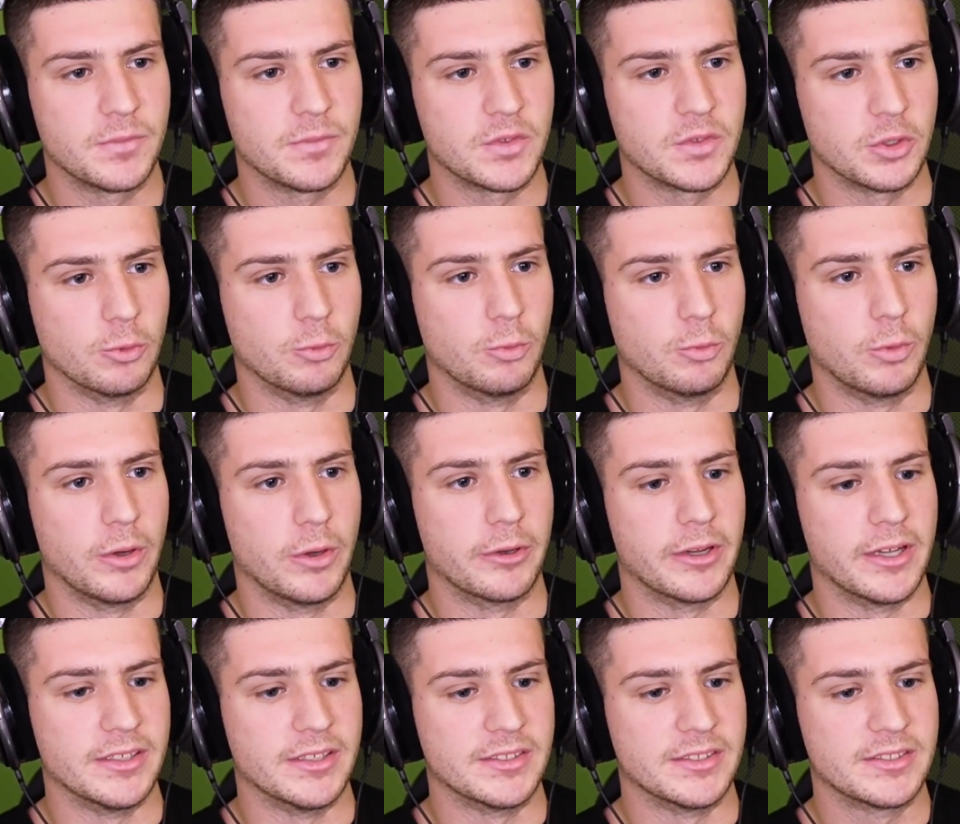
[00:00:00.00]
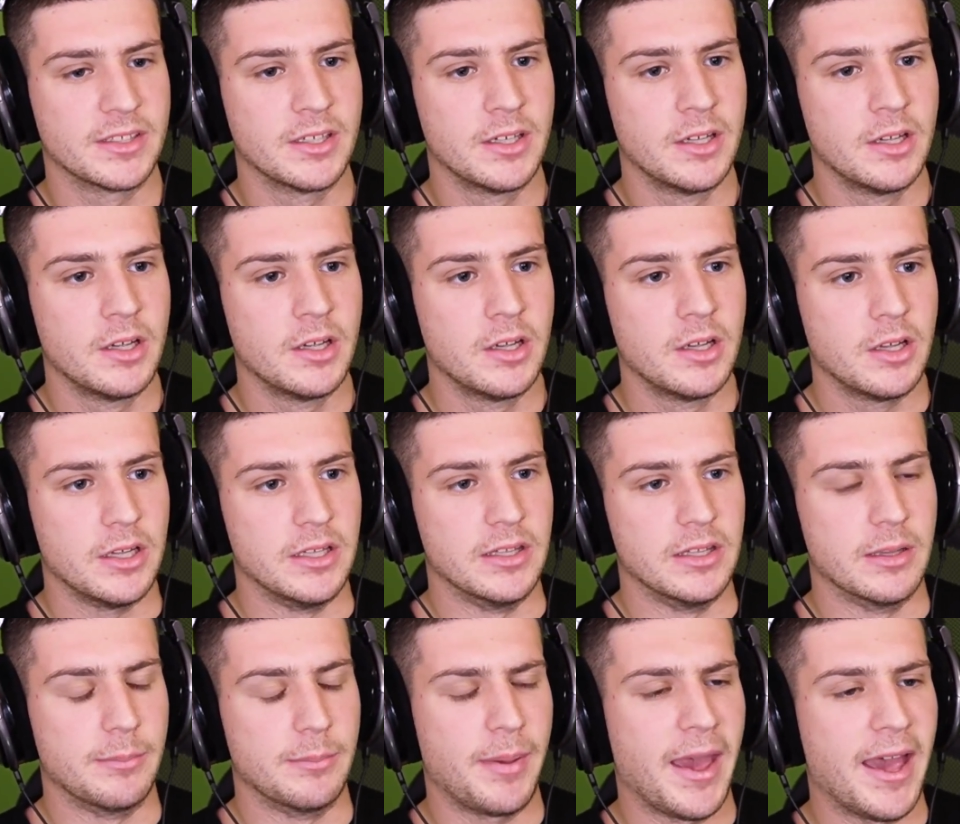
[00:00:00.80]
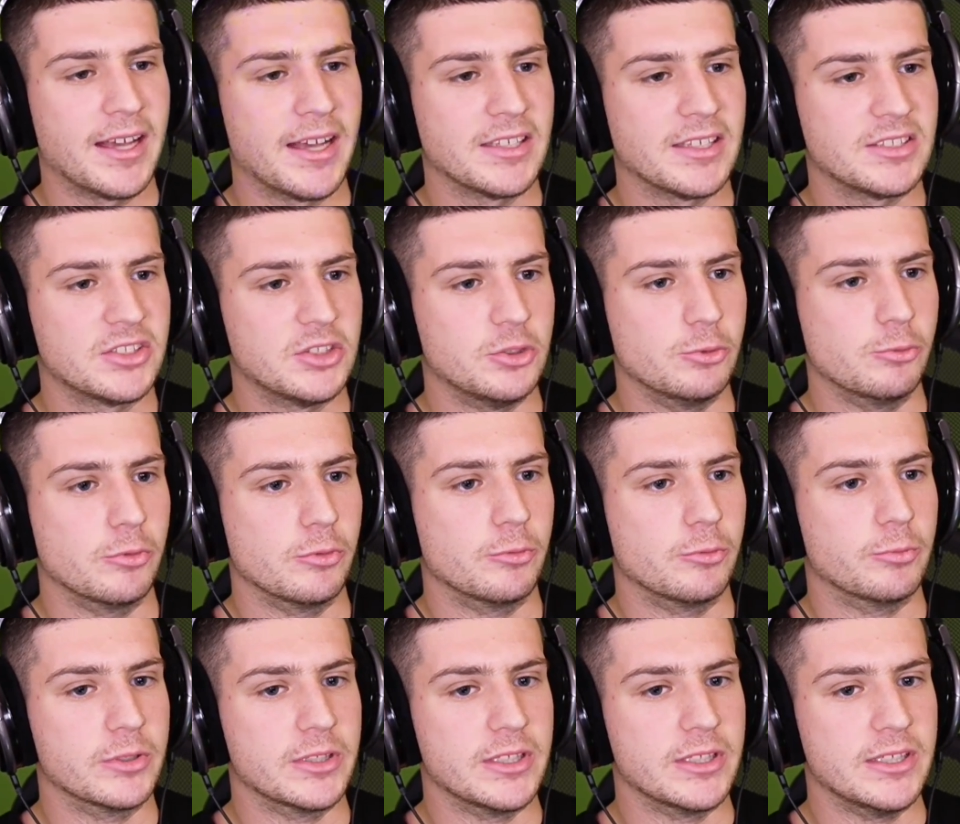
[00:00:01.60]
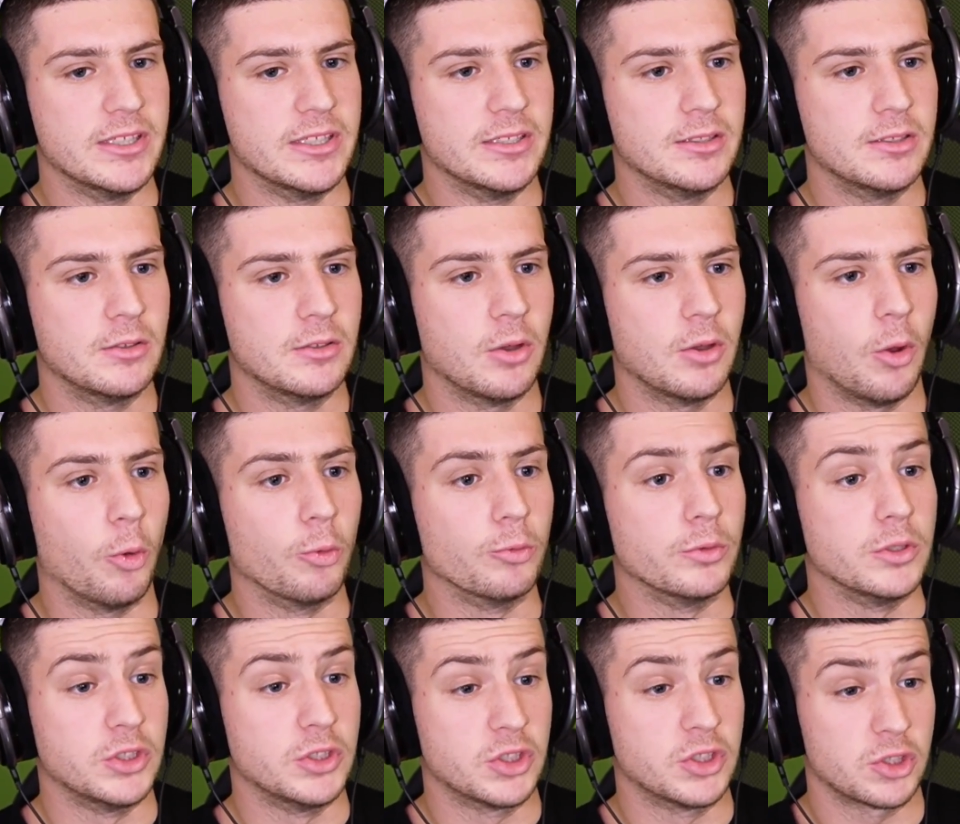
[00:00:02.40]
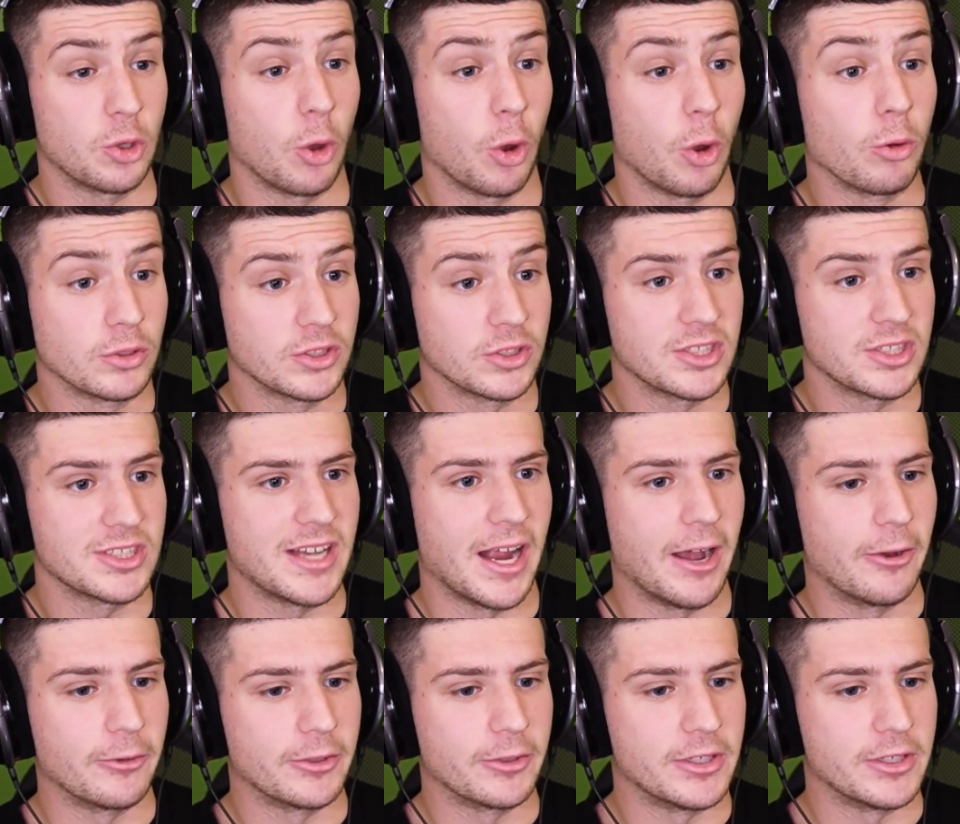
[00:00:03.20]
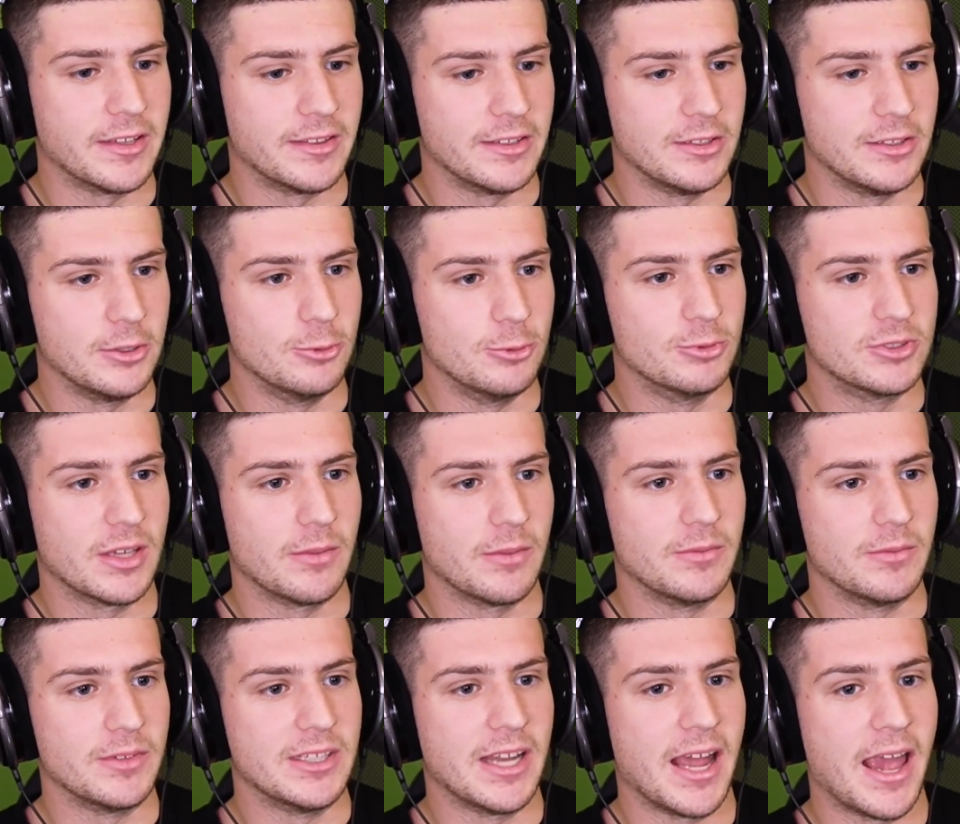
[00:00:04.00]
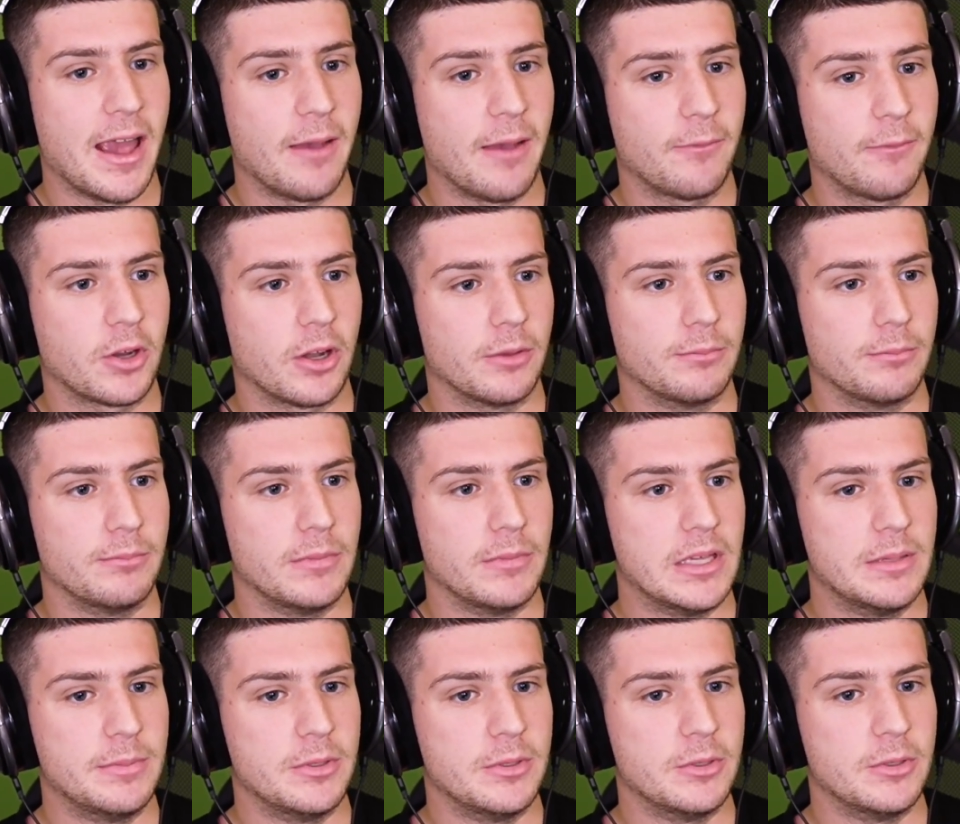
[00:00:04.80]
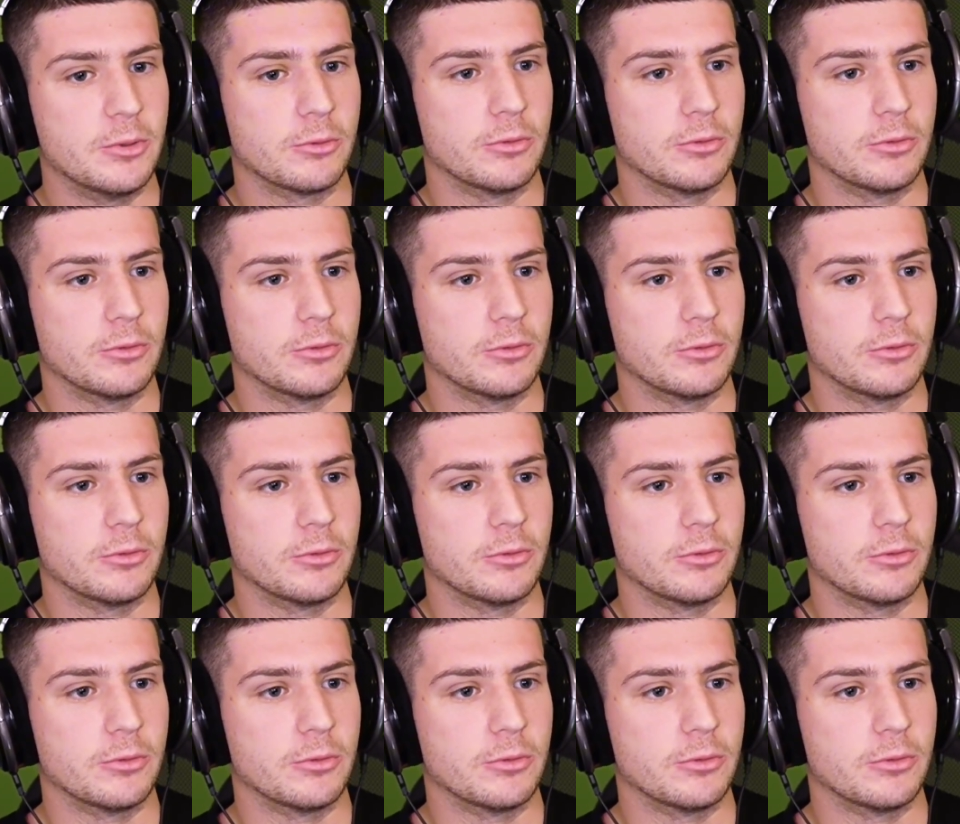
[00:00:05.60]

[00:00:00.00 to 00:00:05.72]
So whereas in the past you would really only start scouting at the U17 AFCON maybe,